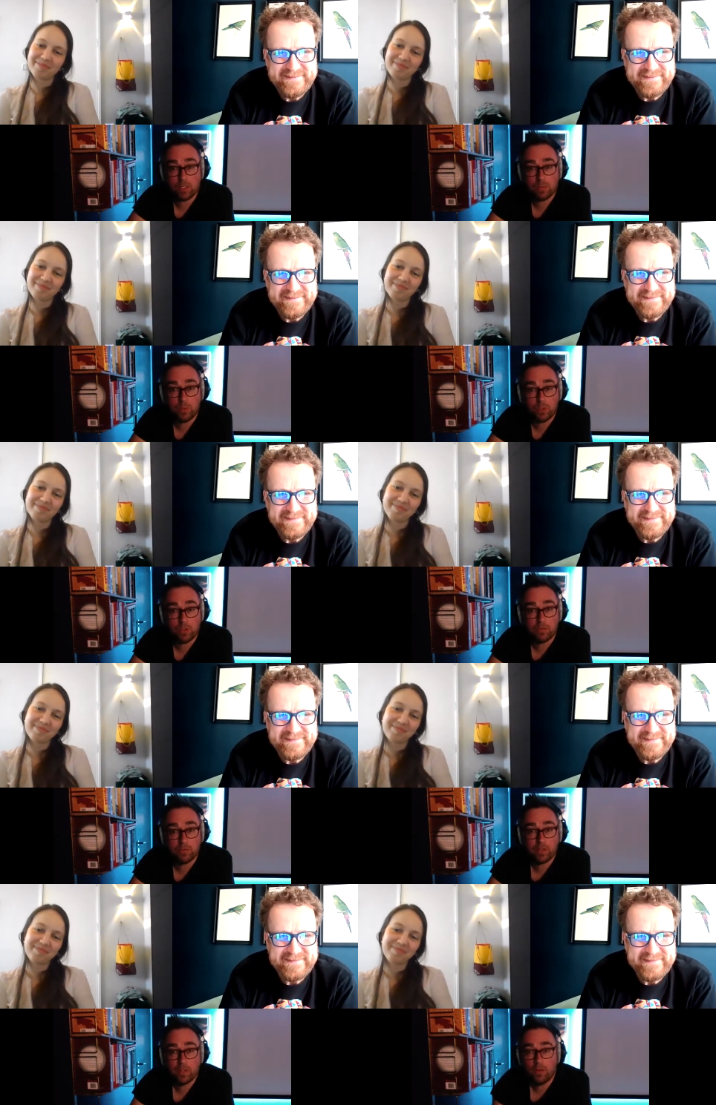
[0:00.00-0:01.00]
Speaker 1: more sort of
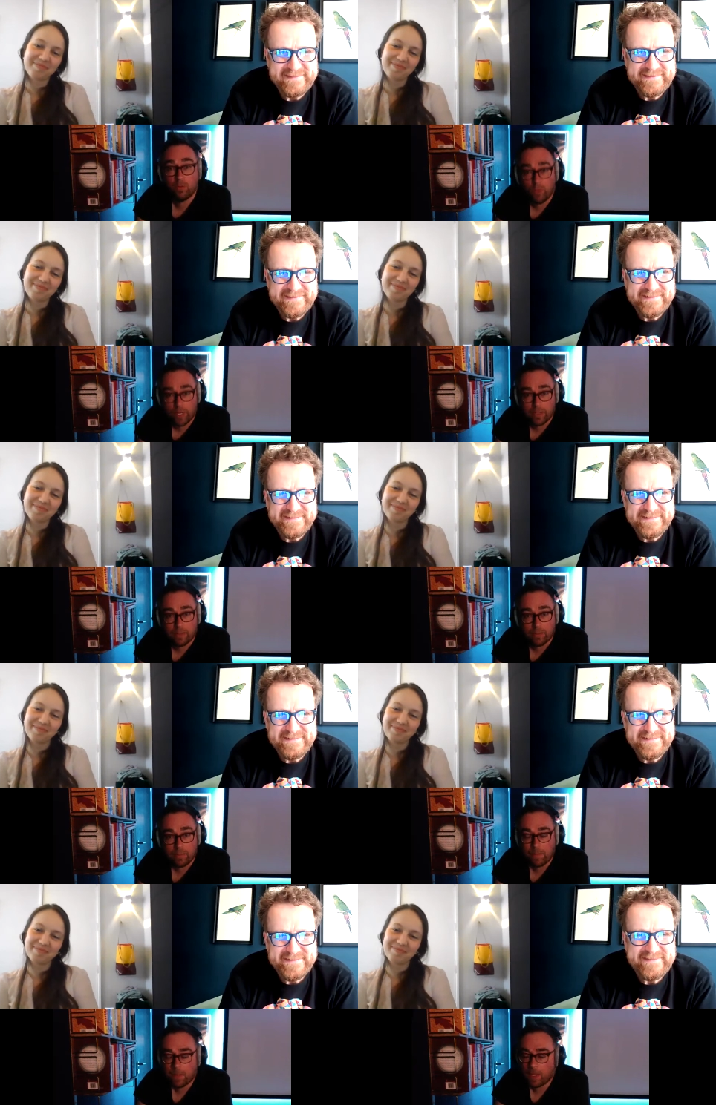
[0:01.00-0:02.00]
real
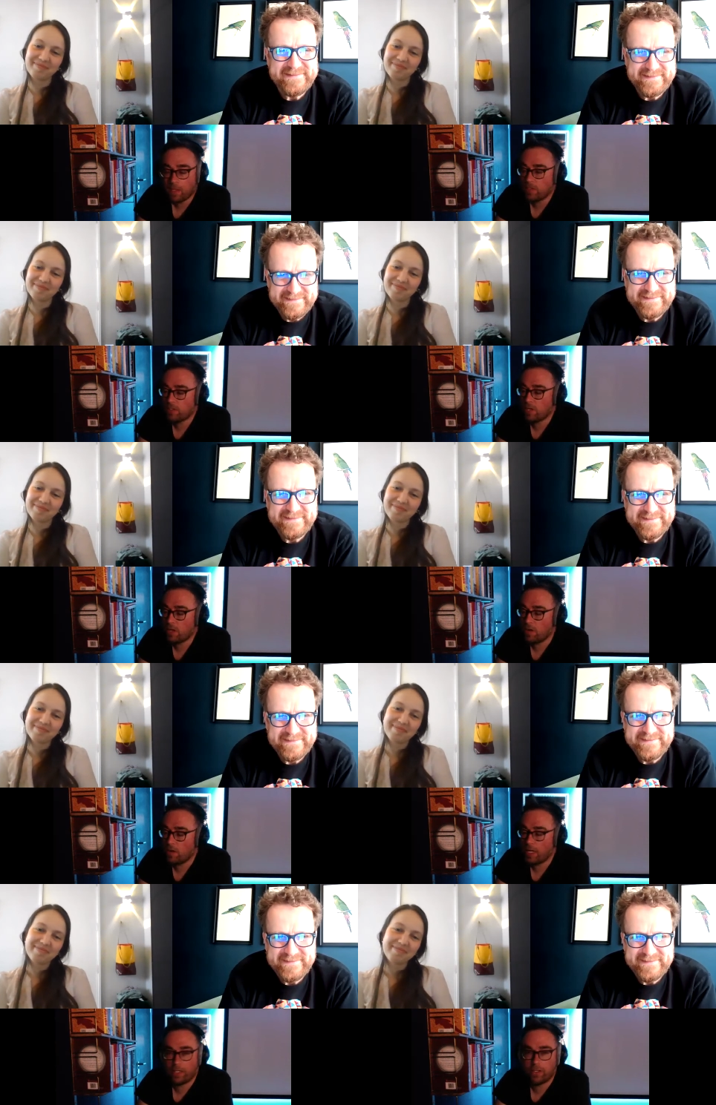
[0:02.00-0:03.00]
so
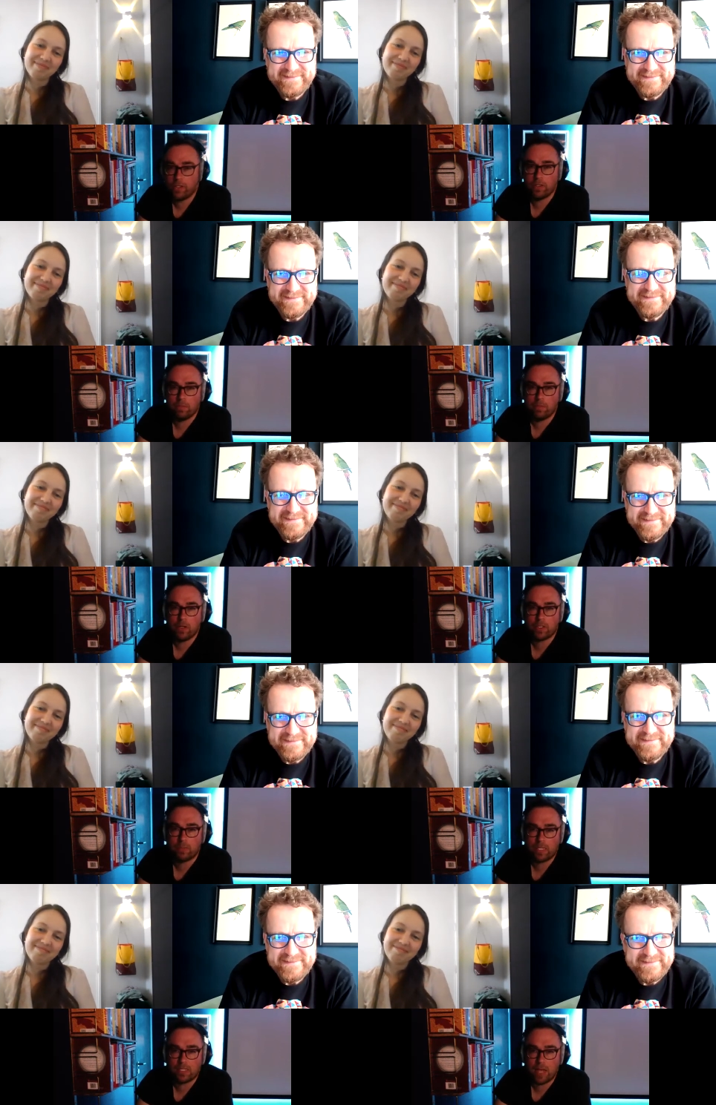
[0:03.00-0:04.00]
I couldn't
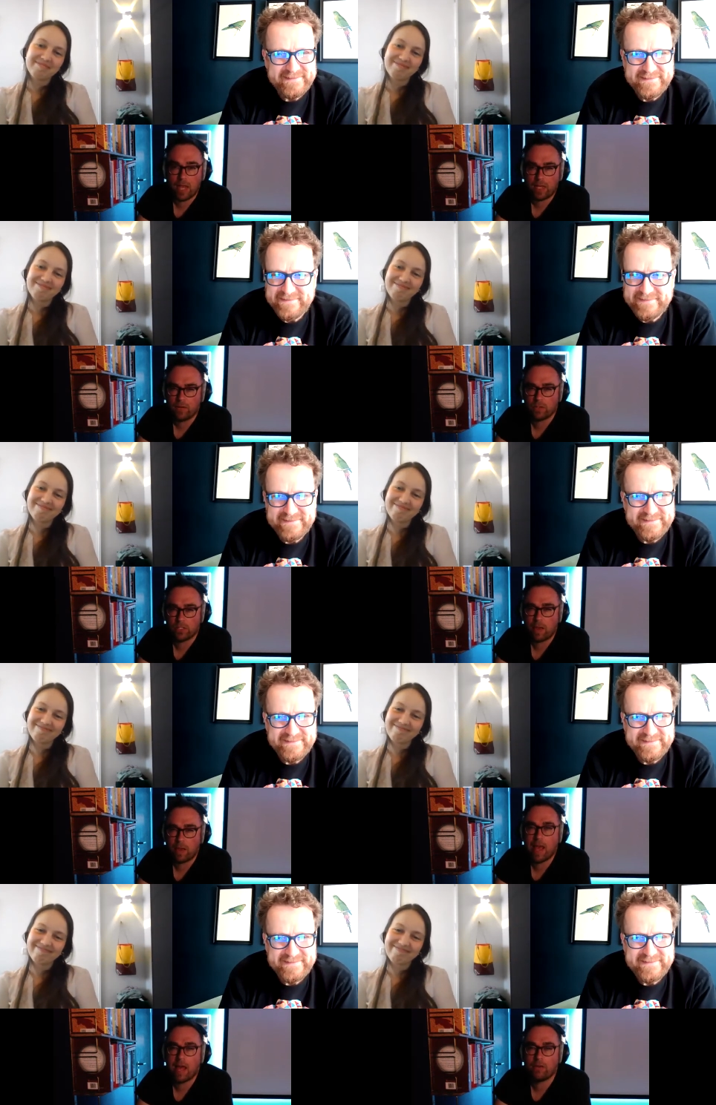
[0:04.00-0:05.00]
possibly say. And also,
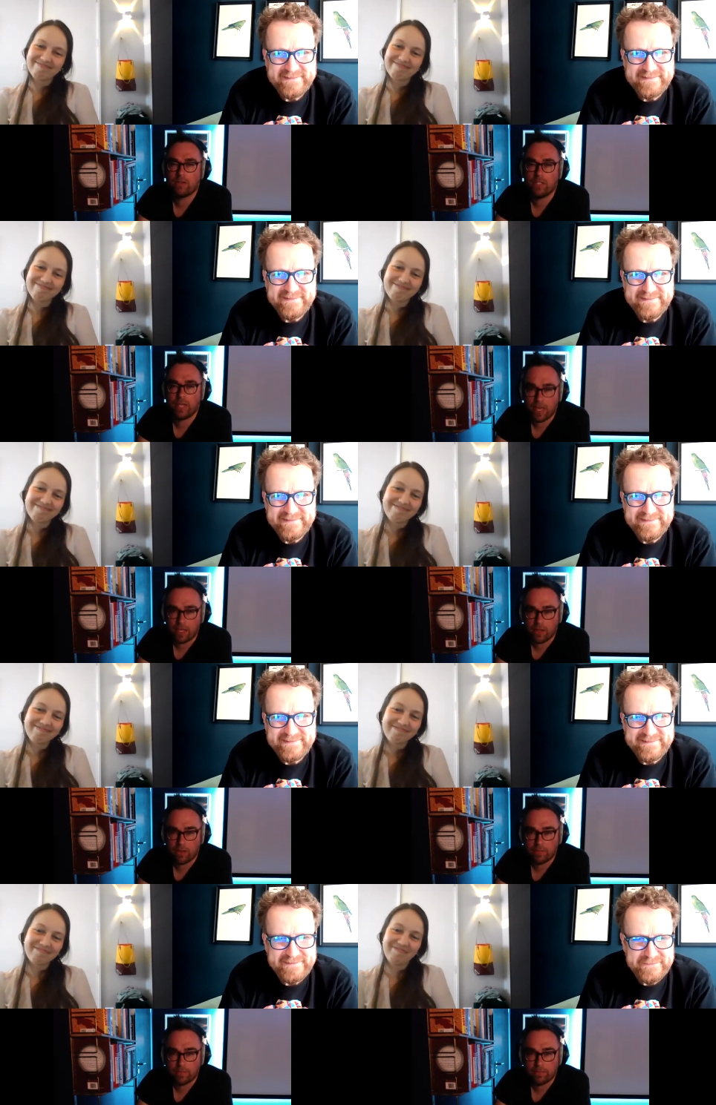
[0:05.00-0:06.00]
how dare you?
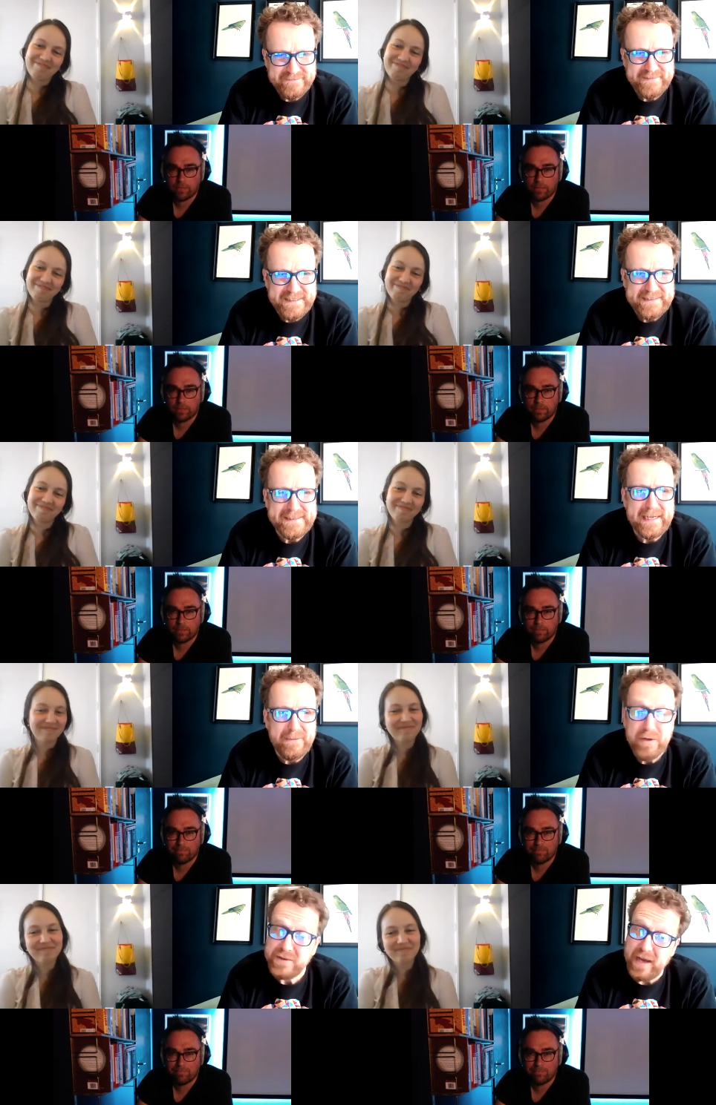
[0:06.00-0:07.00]
Speaker 2: Mm-hmm.
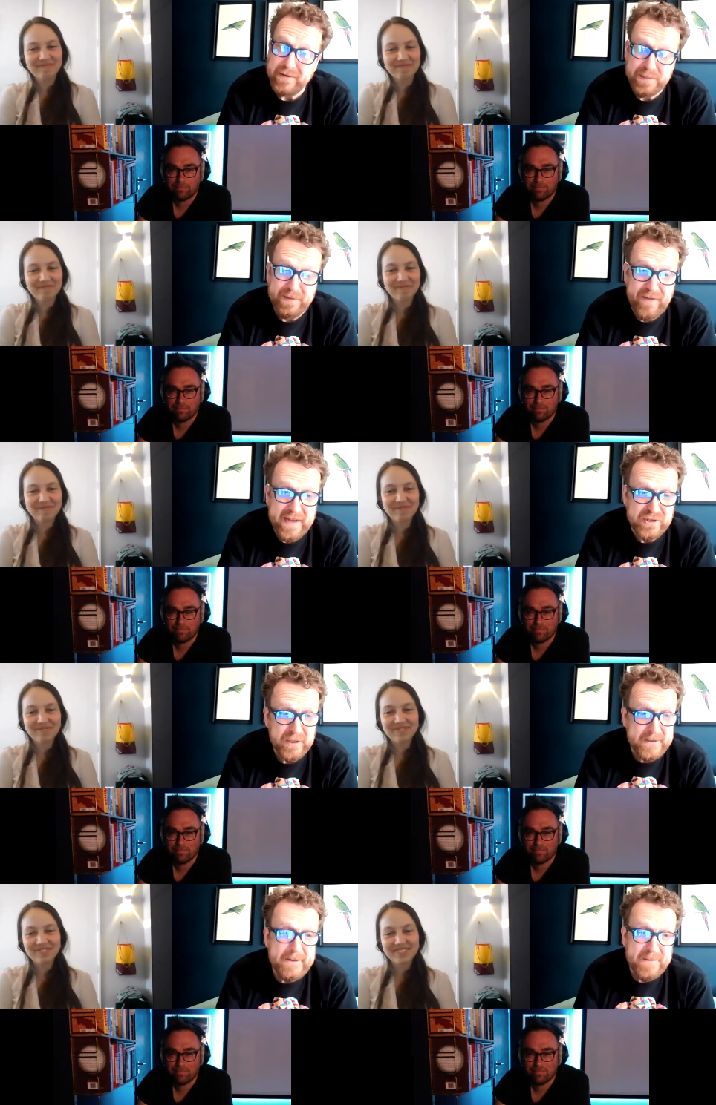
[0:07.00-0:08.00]
Exactly. Well, uh, to be
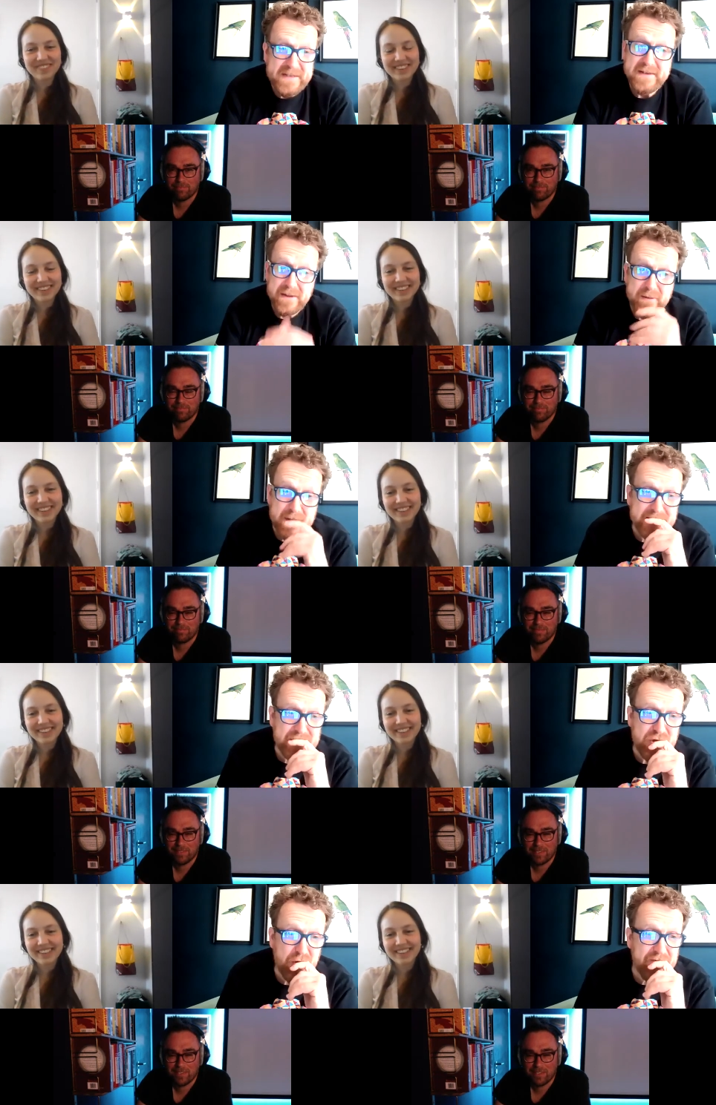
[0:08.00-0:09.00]
fair, there's another
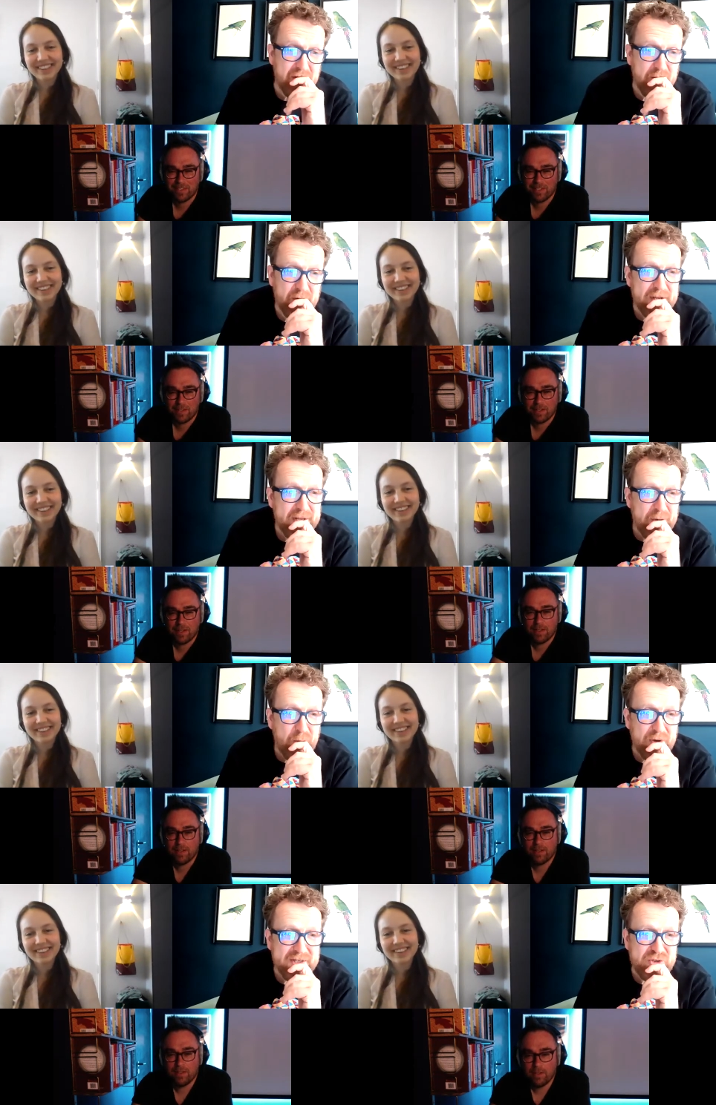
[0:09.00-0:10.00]
question John wrote.
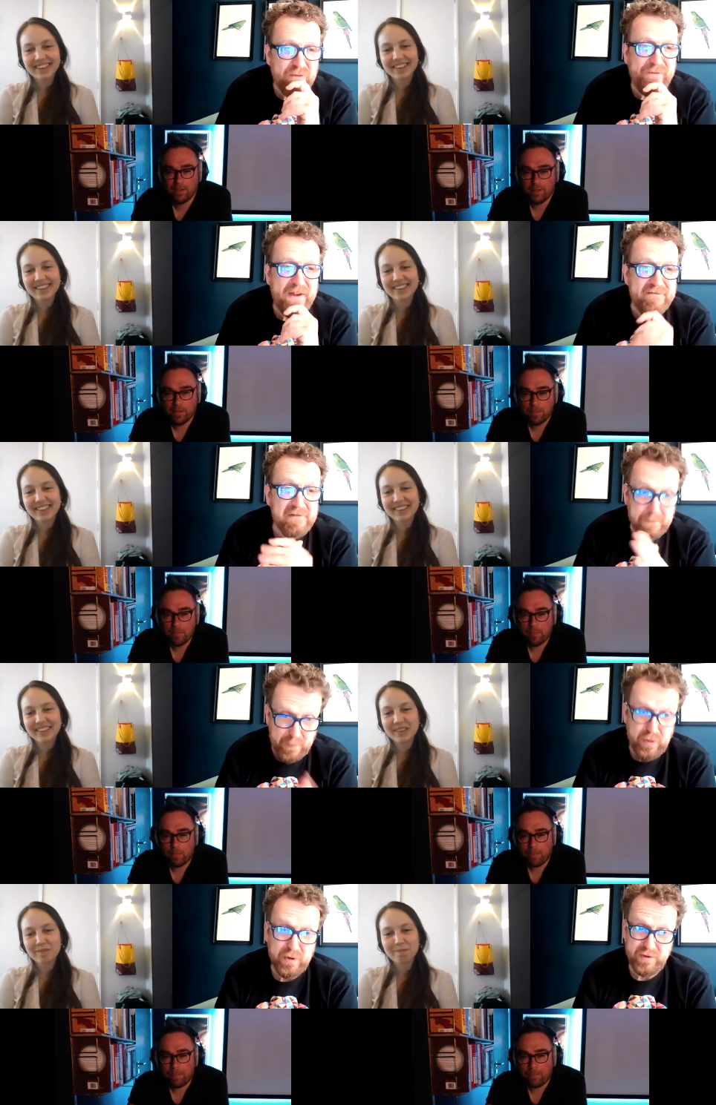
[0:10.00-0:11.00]
What is your
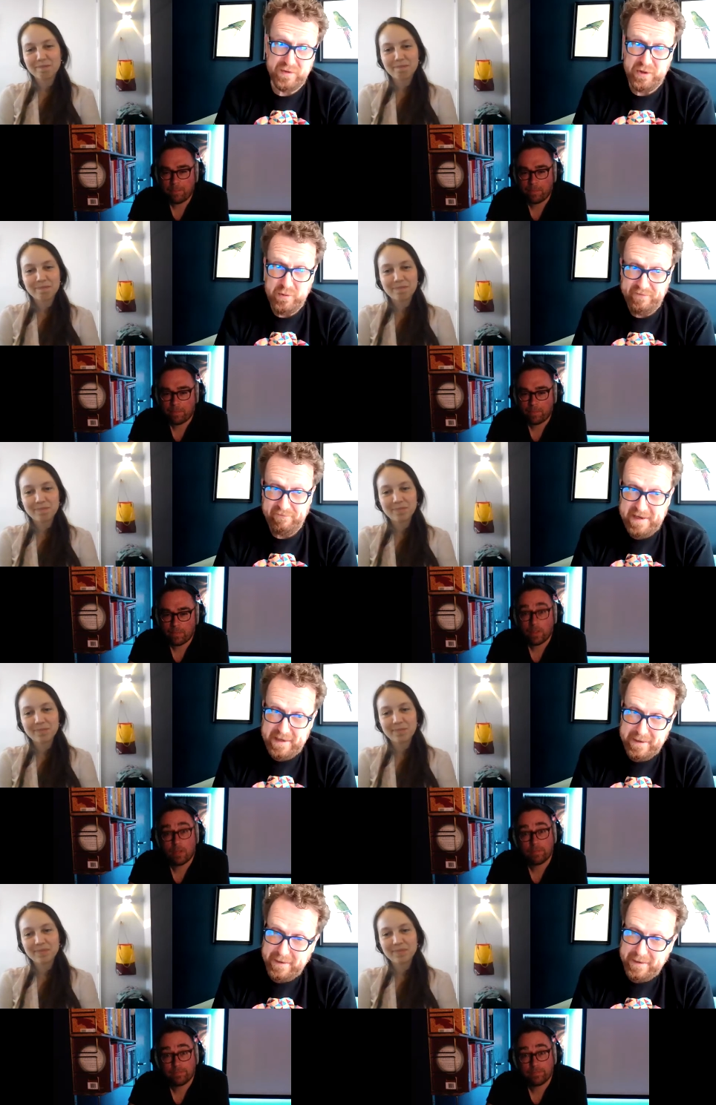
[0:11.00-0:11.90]
favorite book that you have written?